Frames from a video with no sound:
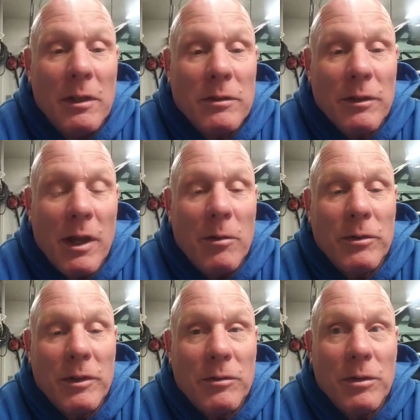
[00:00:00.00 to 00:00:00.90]
So that
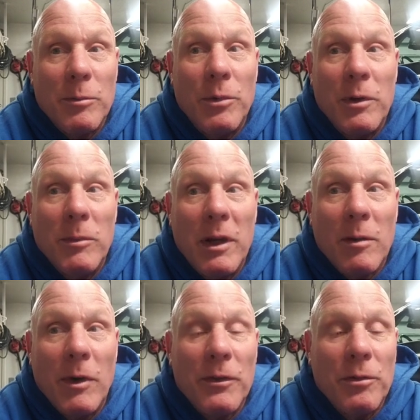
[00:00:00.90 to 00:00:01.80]
was a trip we'd make
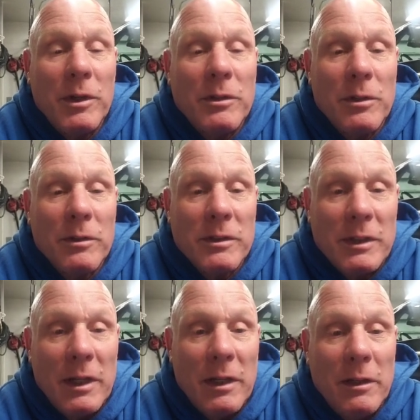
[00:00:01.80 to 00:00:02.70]
about 3 turns a
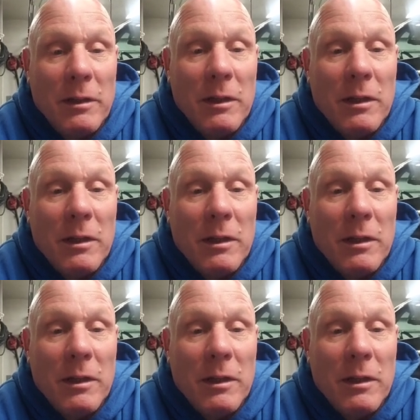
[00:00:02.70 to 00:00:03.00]
day.